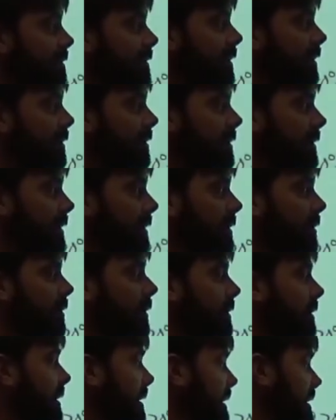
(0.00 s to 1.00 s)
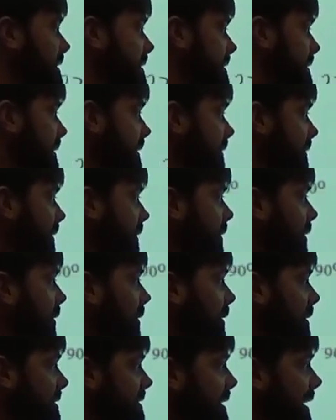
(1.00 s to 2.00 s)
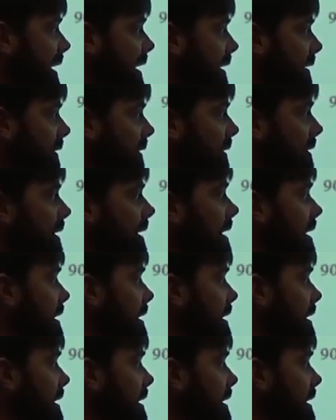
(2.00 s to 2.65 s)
about coordinates from horizontal,